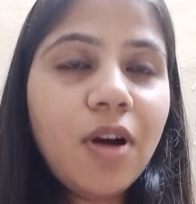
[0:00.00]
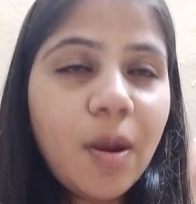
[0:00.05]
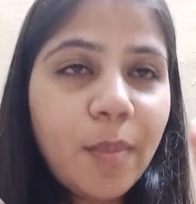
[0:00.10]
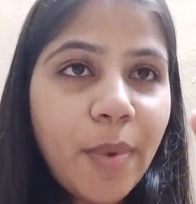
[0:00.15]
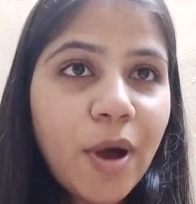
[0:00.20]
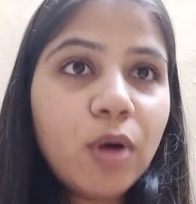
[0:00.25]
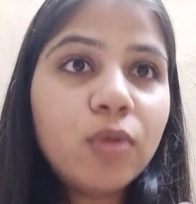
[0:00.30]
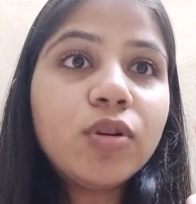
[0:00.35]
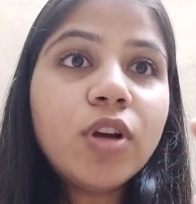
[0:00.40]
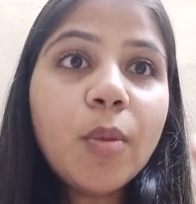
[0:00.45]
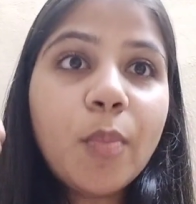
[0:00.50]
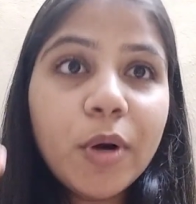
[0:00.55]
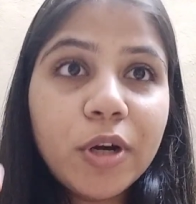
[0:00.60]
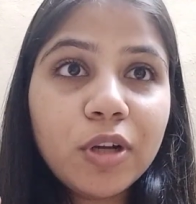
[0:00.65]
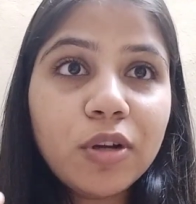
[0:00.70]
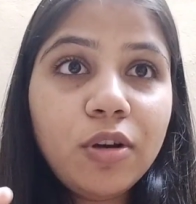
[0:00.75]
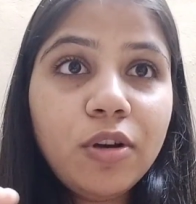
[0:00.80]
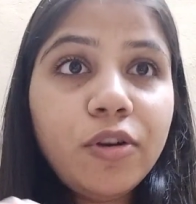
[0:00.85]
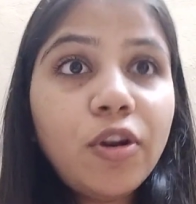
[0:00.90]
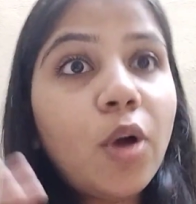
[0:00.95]
about a
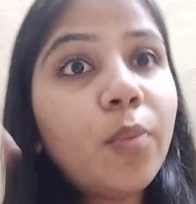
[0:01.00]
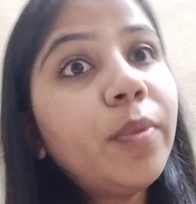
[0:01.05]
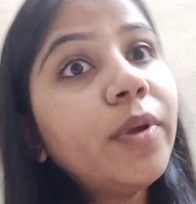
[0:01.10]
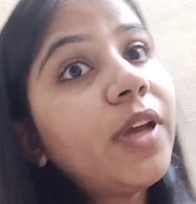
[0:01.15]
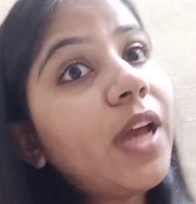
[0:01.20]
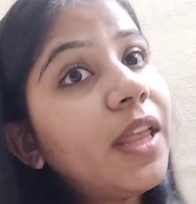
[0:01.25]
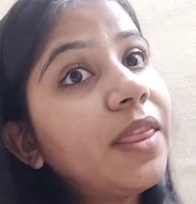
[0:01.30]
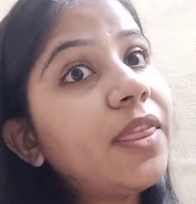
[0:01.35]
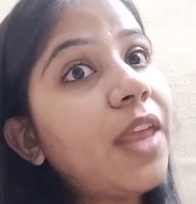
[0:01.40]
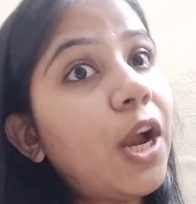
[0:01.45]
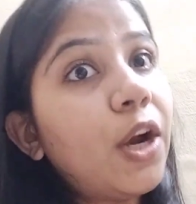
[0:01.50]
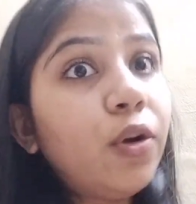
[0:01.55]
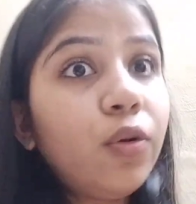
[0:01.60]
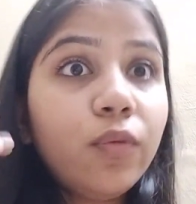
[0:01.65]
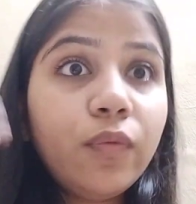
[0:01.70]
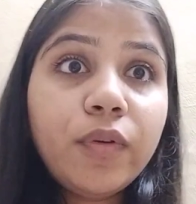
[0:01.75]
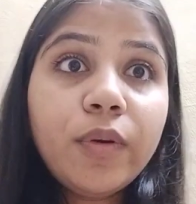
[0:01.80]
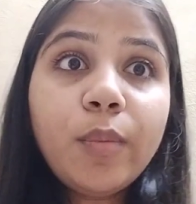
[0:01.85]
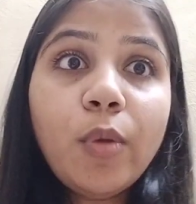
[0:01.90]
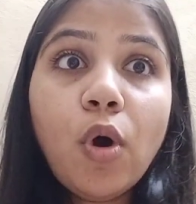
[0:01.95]
particular topic, and that too
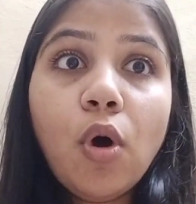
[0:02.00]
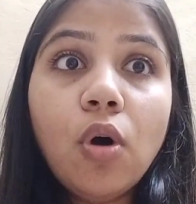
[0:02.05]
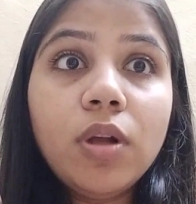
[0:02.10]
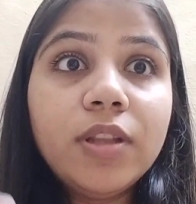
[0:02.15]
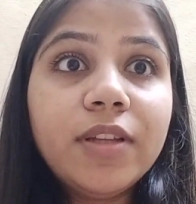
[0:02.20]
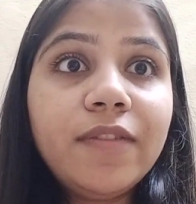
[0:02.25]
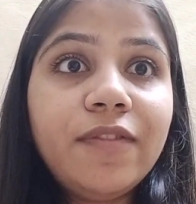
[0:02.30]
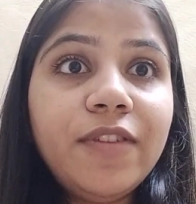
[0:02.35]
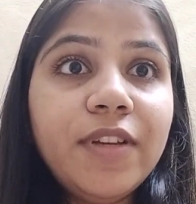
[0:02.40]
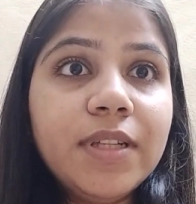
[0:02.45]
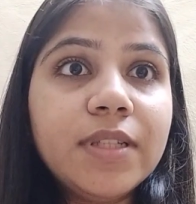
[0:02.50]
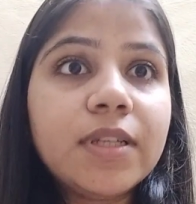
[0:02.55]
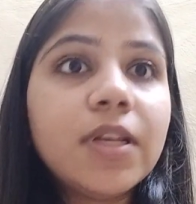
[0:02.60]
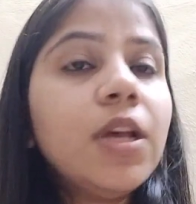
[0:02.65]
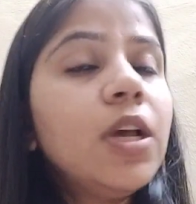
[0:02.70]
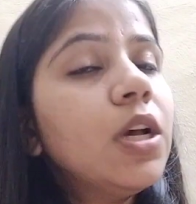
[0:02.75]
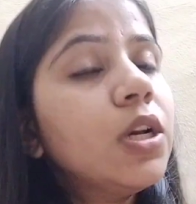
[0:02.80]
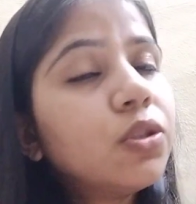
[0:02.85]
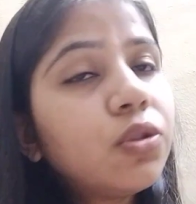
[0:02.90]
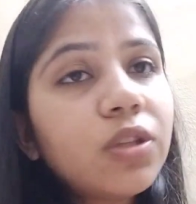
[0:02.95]
from all the fields.
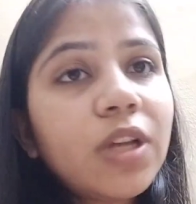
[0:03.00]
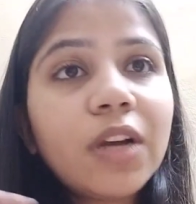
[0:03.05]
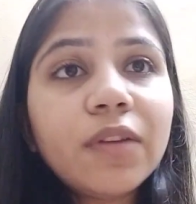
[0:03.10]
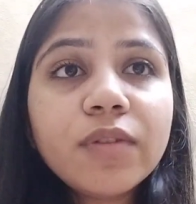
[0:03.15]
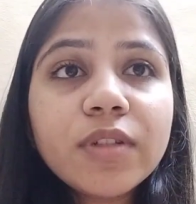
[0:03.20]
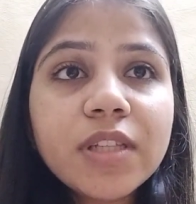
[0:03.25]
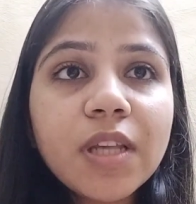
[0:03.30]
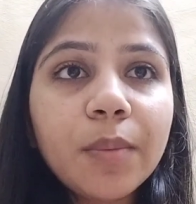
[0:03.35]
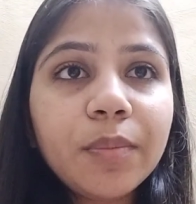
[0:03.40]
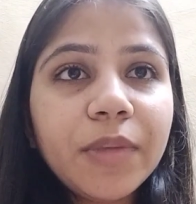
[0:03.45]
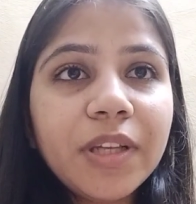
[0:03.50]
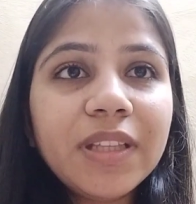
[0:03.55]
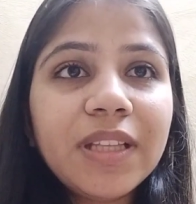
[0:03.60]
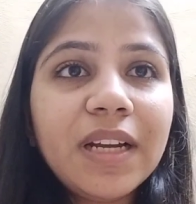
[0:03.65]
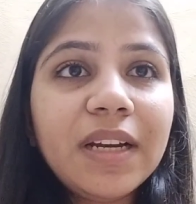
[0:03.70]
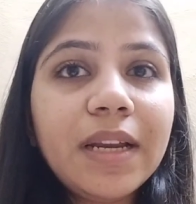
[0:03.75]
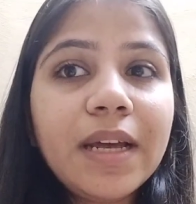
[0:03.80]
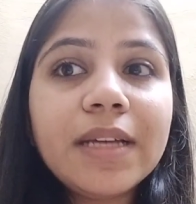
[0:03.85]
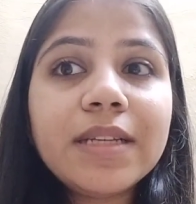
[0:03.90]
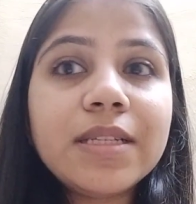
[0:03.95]
So that was something
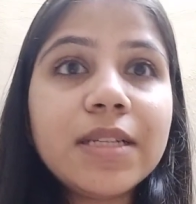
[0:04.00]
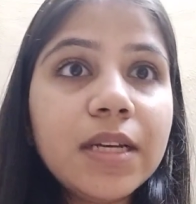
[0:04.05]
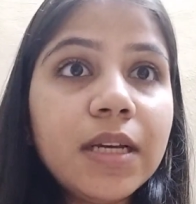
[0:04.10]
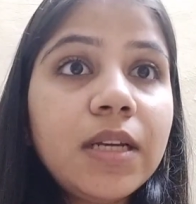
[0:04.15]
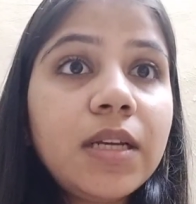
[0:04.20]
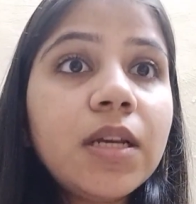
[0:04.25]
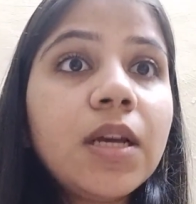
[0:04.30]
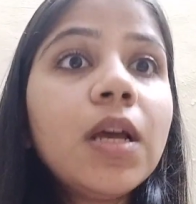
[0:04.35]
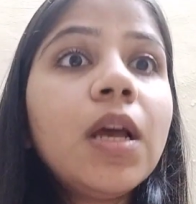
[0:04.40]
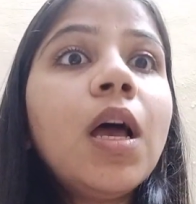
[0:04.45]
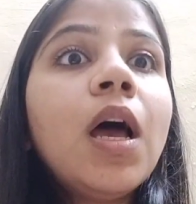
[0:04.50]
that I did.